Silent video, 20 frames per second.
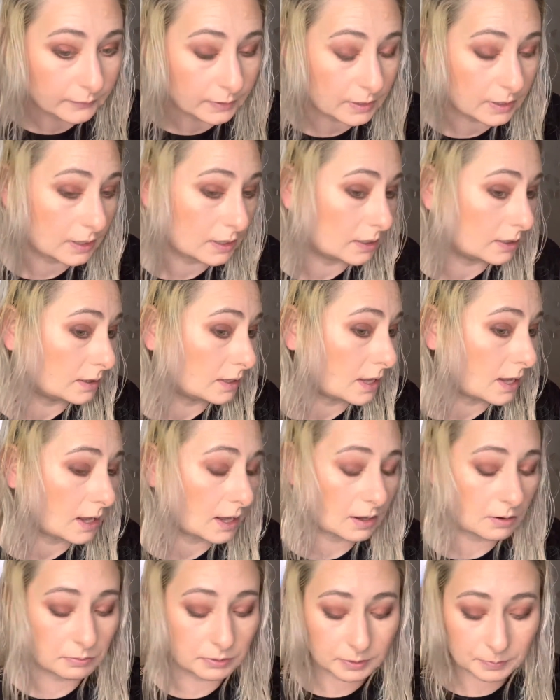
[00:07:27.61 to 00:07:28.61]
in the
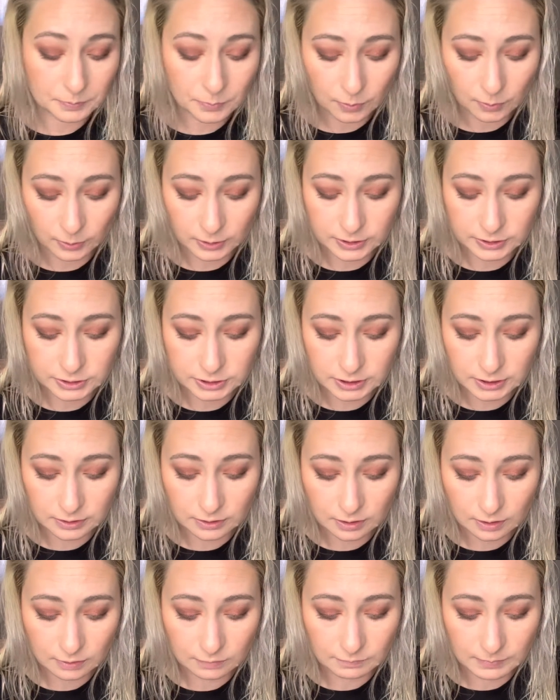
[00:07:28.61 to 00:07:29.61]
outer portion
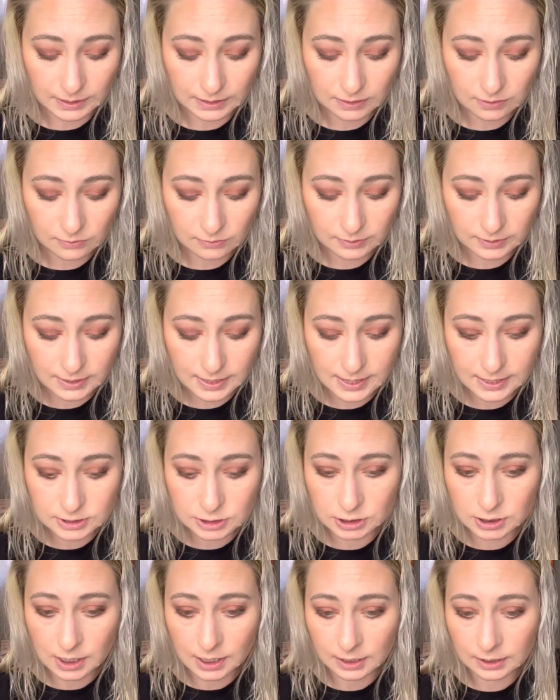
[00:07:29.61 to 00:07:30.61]
of my lower
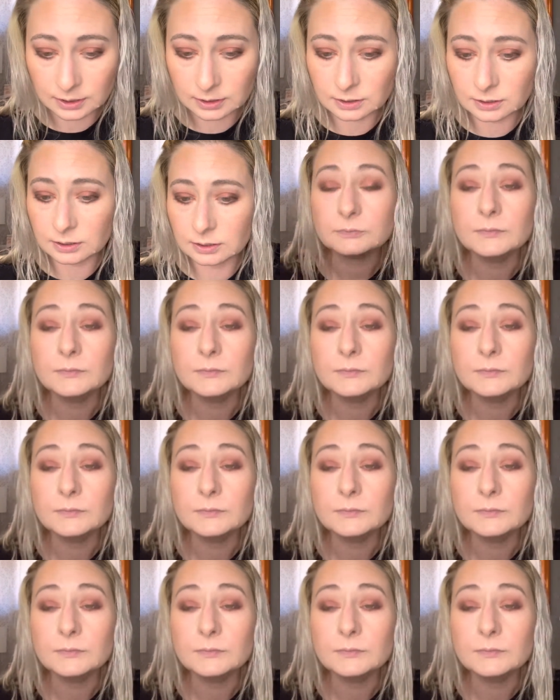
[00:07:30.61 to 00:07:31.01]
lash line.